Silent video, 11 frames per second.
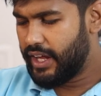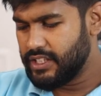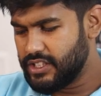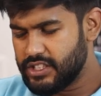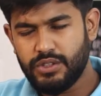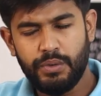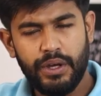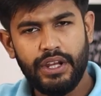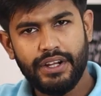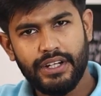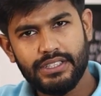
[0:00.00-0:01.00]
I can just do
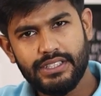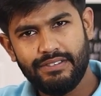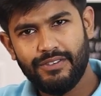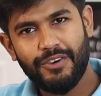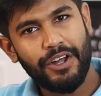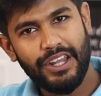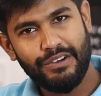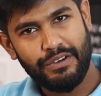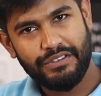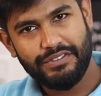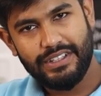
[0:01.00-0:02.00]
a recursive call
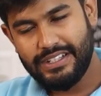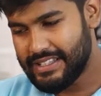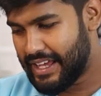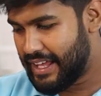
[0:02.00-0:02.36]
out of this,